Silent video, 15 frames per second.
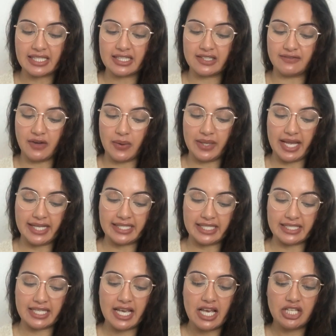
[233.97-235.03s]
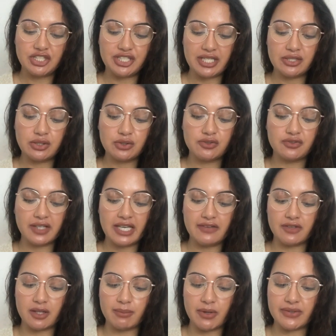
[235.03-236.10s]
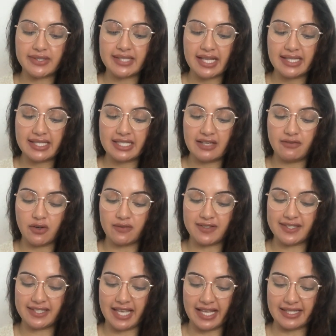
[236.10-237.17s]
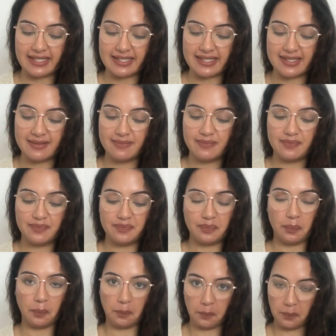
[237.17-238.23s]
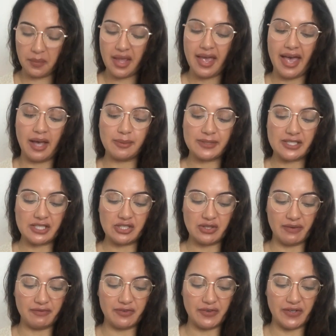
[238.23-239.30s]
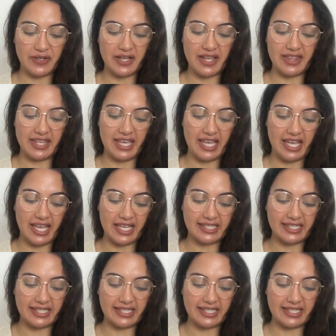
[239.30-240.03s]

exfoliated. Gentle for even the most sensitive of skins. Helps to strengthen the